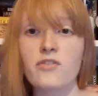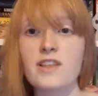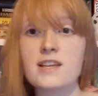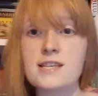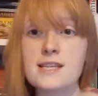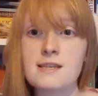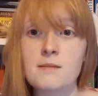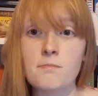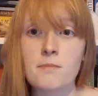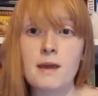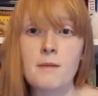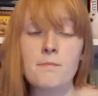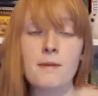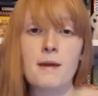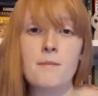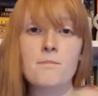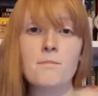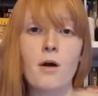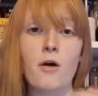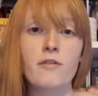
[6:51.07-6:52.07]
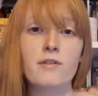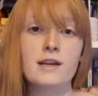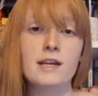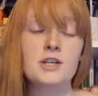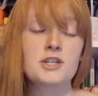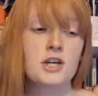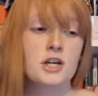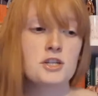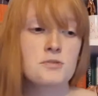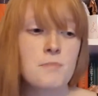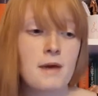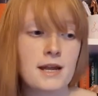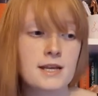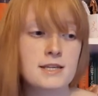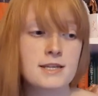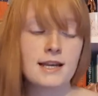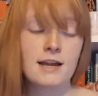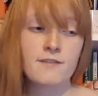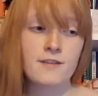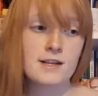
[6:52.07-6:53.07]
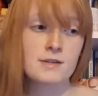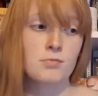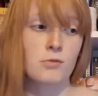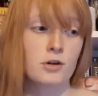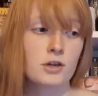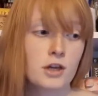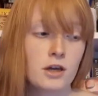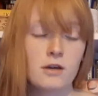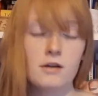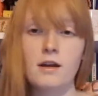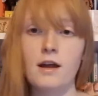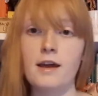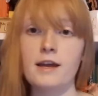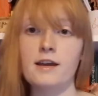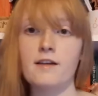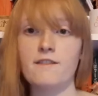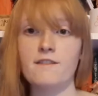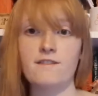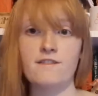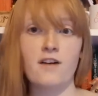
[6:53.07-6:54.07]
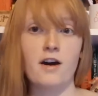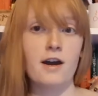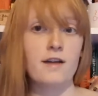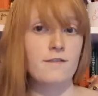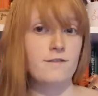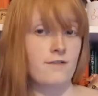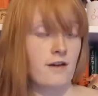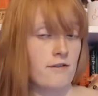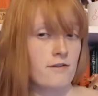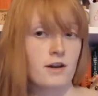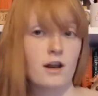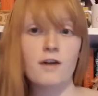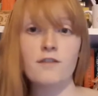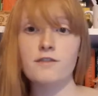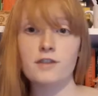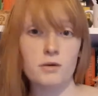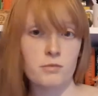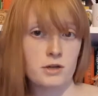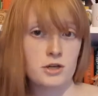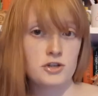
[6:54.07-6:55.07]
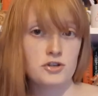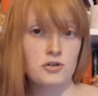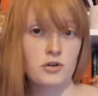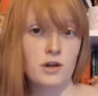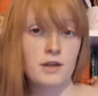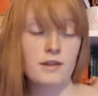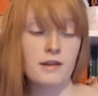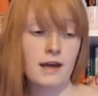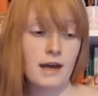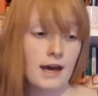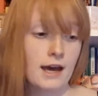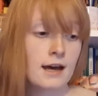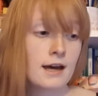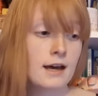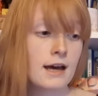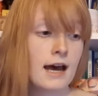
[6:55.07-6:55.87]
This isn't me being morally judgmental. If it's what you like, fine, fair enough, you enjoy that.